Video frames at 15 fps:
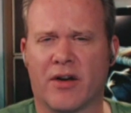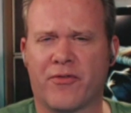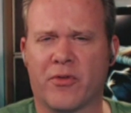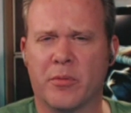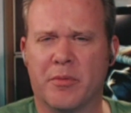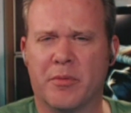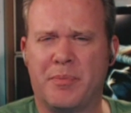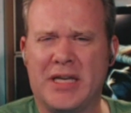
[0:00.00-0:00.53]

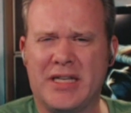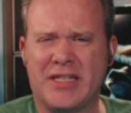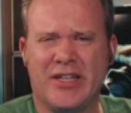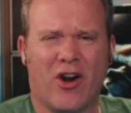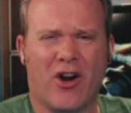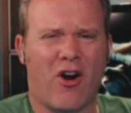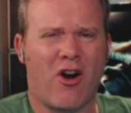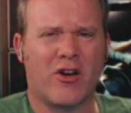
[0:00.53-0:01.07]
the
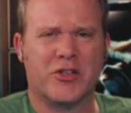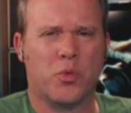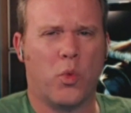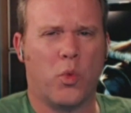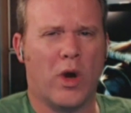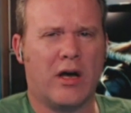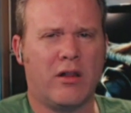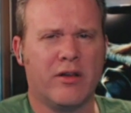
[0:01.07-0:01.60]
PTR as
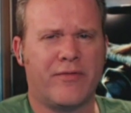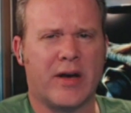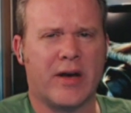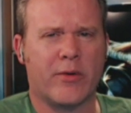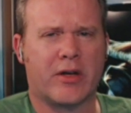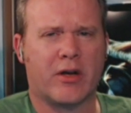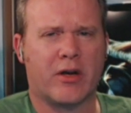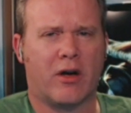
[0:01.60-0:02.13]
well, if I
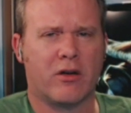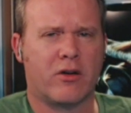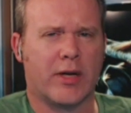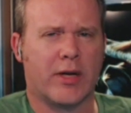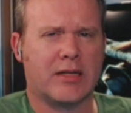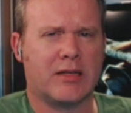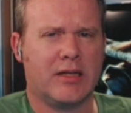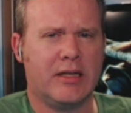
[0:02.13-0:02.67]
recall
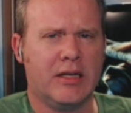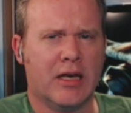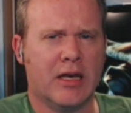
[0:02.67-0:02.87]
correctly,